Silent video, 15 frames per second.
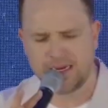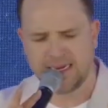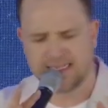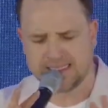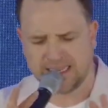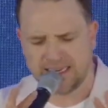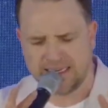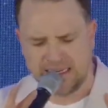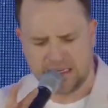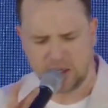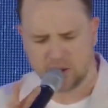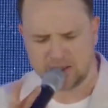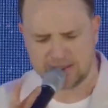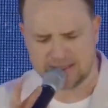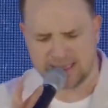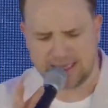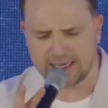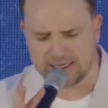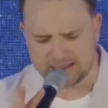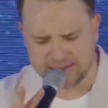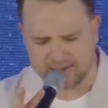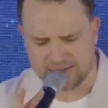He's going to heal his
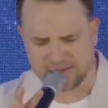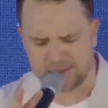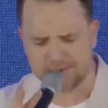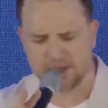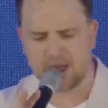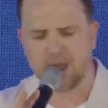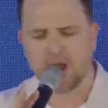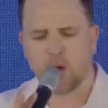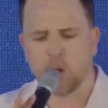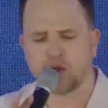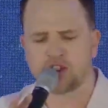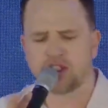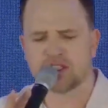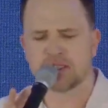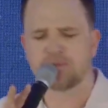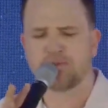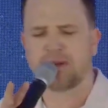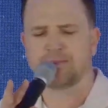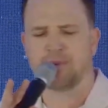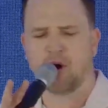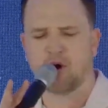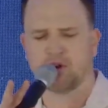kids. Would you just
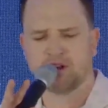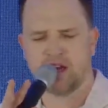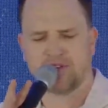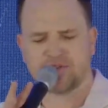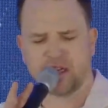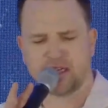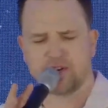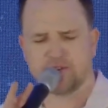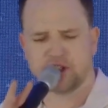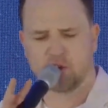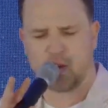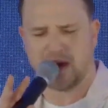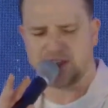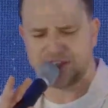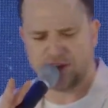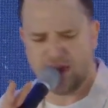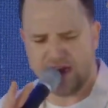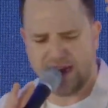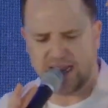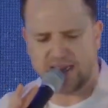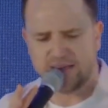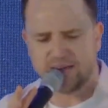be bold enough to lift, to raise your
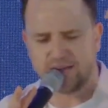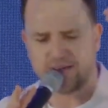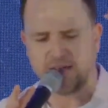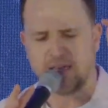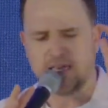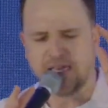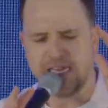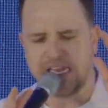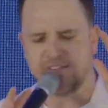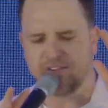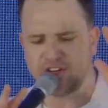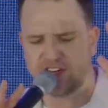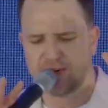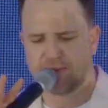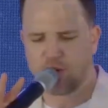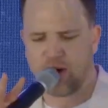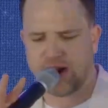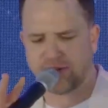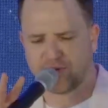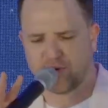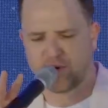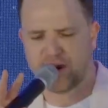hand if you need a
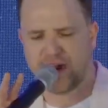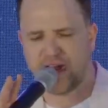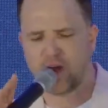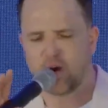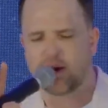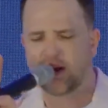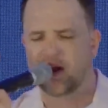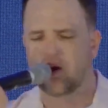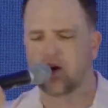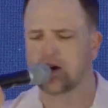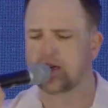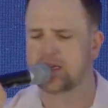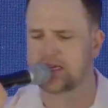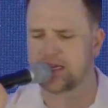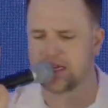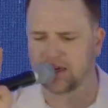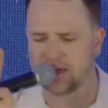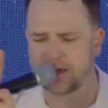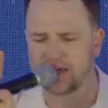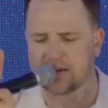breakthrough in an area or healing?